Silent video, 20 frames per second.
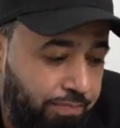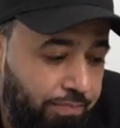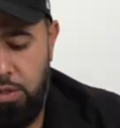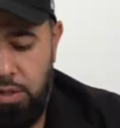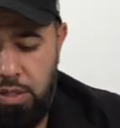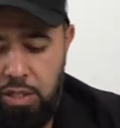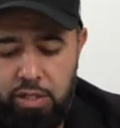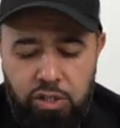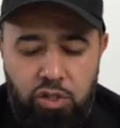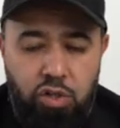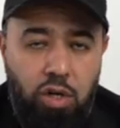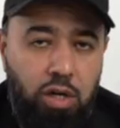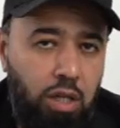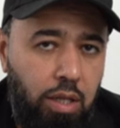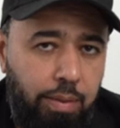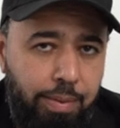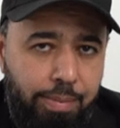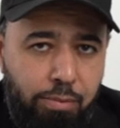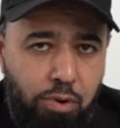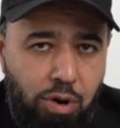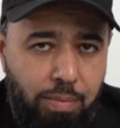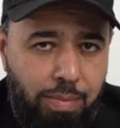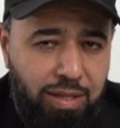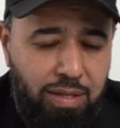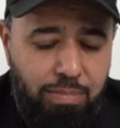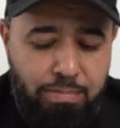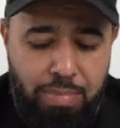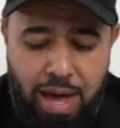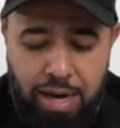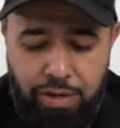Let's talk a little bit more about
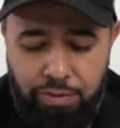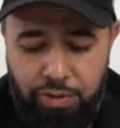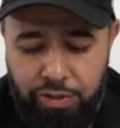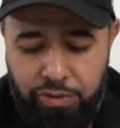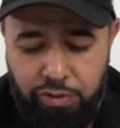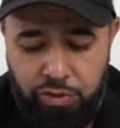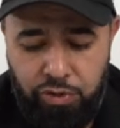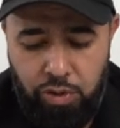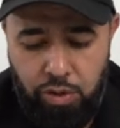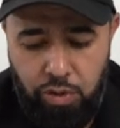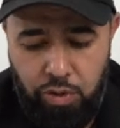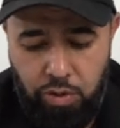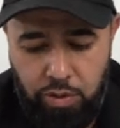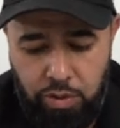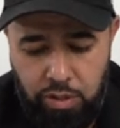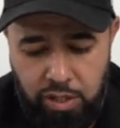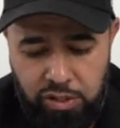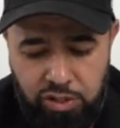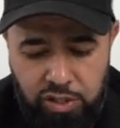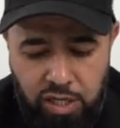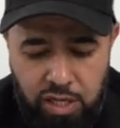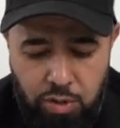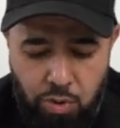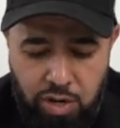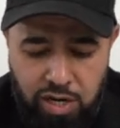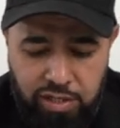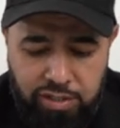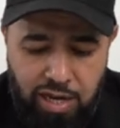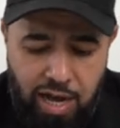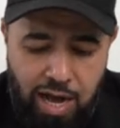the batteries. So let's say you
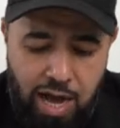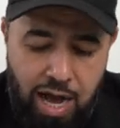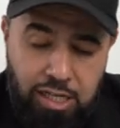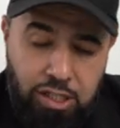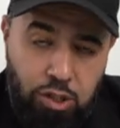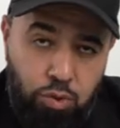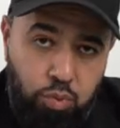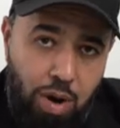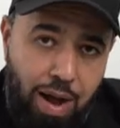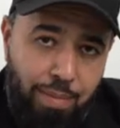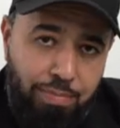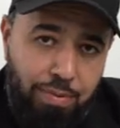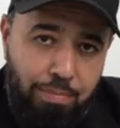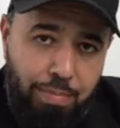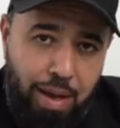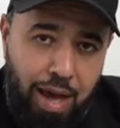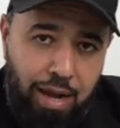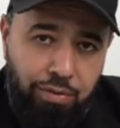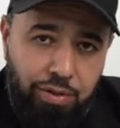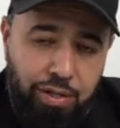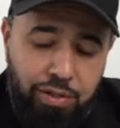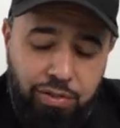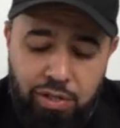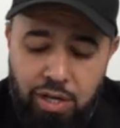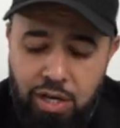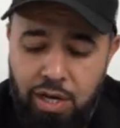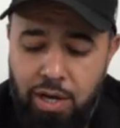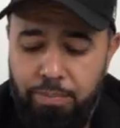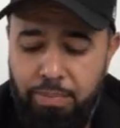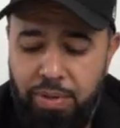wanted to hot swap the batteries.
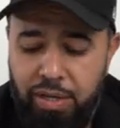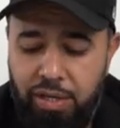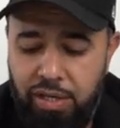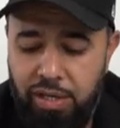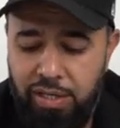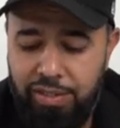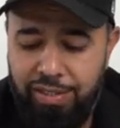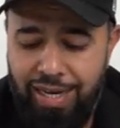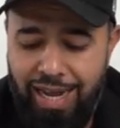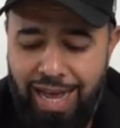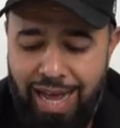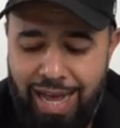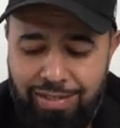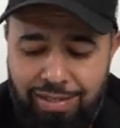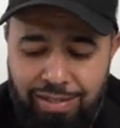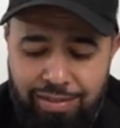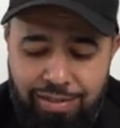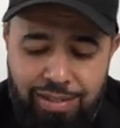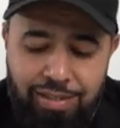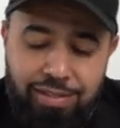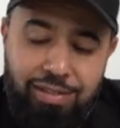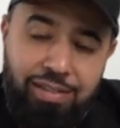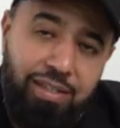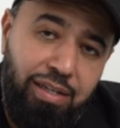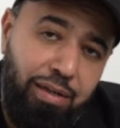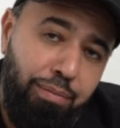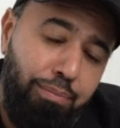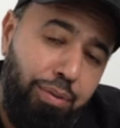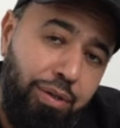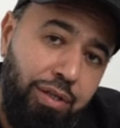Because it has a DC
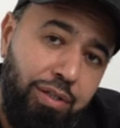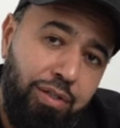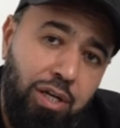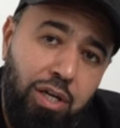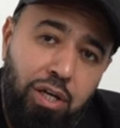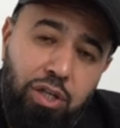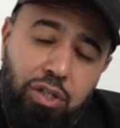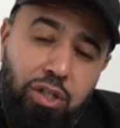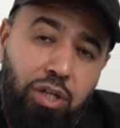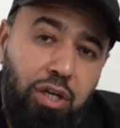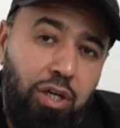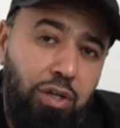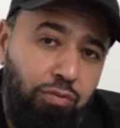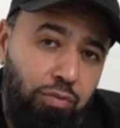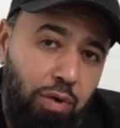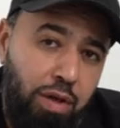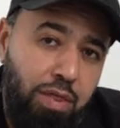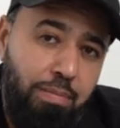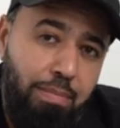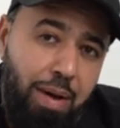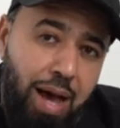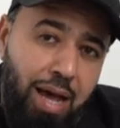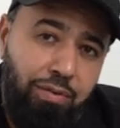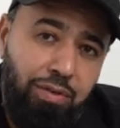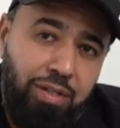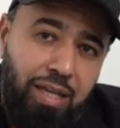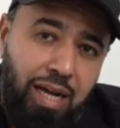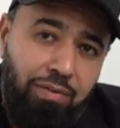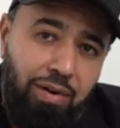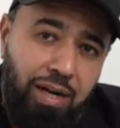input, you can run the
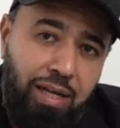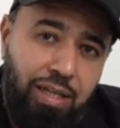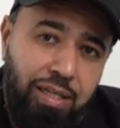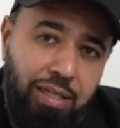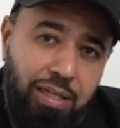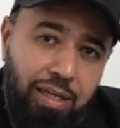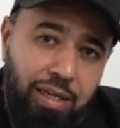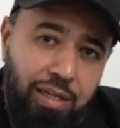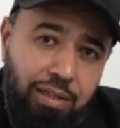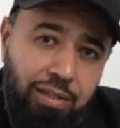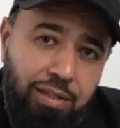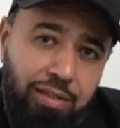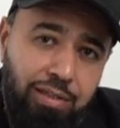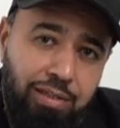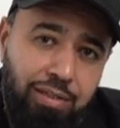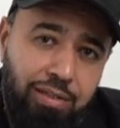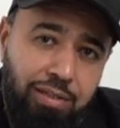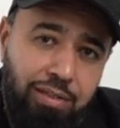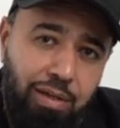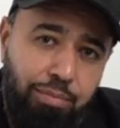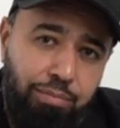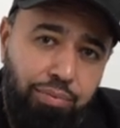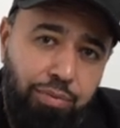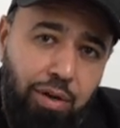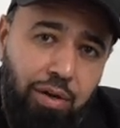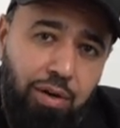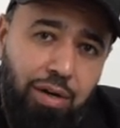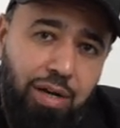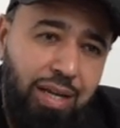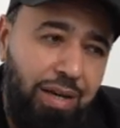battery directly in
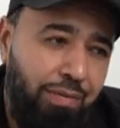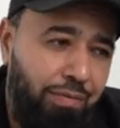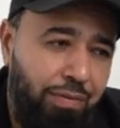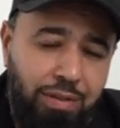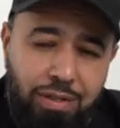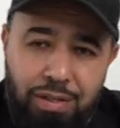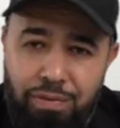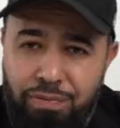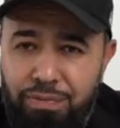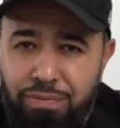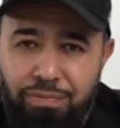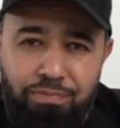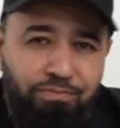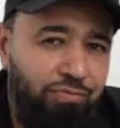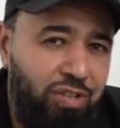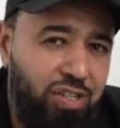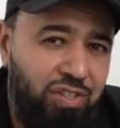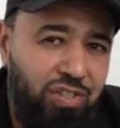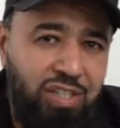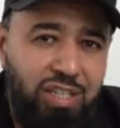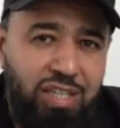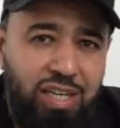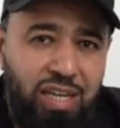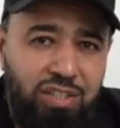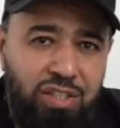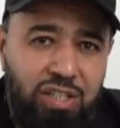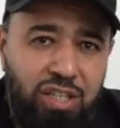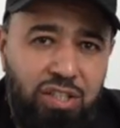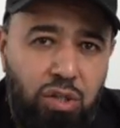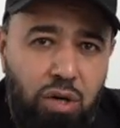temporarily. If just in
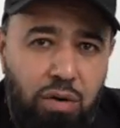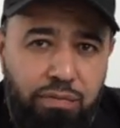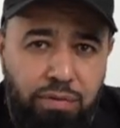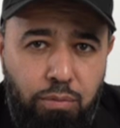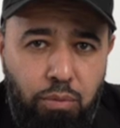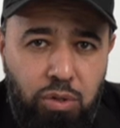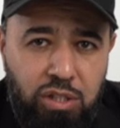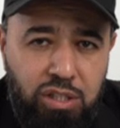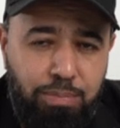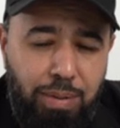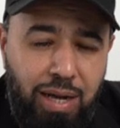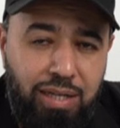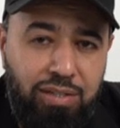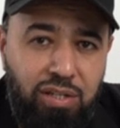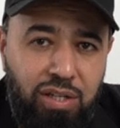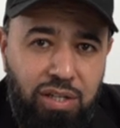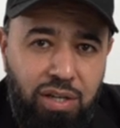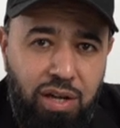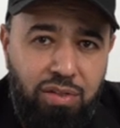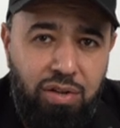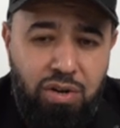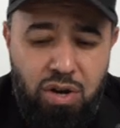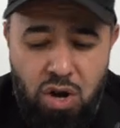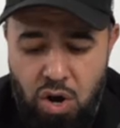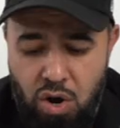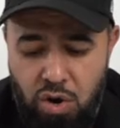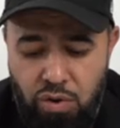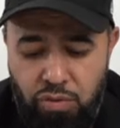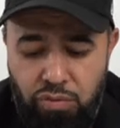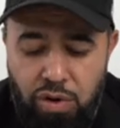case you need to go from one spot to the other,
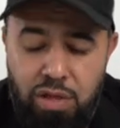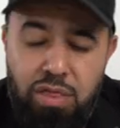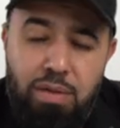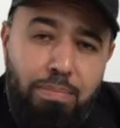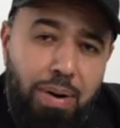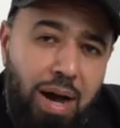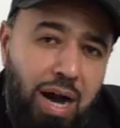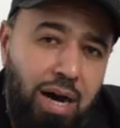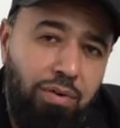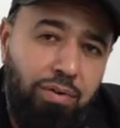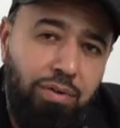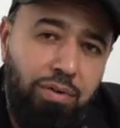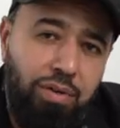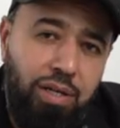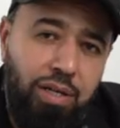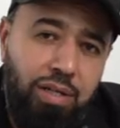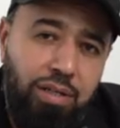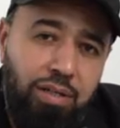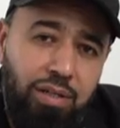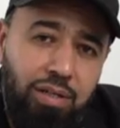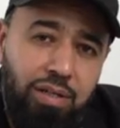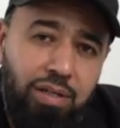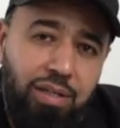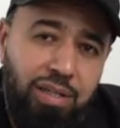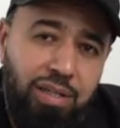run the power in,